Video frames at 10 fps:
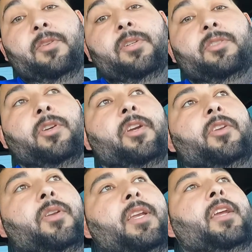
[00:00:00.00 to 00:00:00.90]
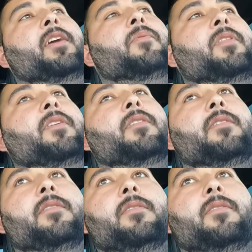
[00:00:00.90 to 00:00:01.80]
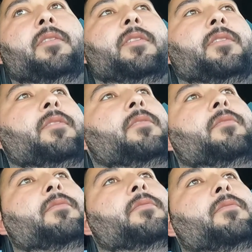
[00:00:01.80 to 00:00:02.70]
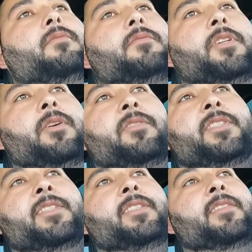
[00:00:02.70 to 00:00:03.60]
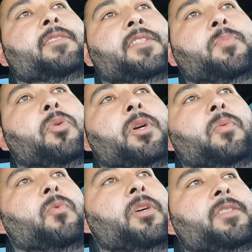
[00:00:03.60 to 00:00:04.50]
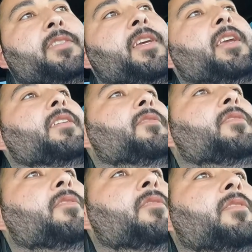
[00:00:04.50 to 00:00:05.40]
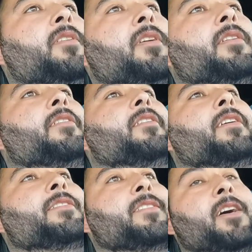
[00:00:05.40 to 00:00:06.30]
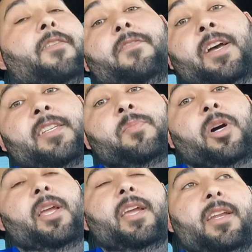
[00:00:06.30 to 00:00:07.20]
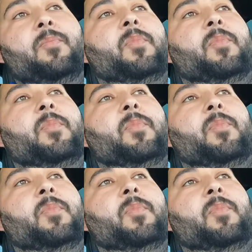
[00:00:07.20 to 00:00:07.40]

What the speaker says: duty truck you can get with a 0-60 to 6.1 seconds. That's not fast by any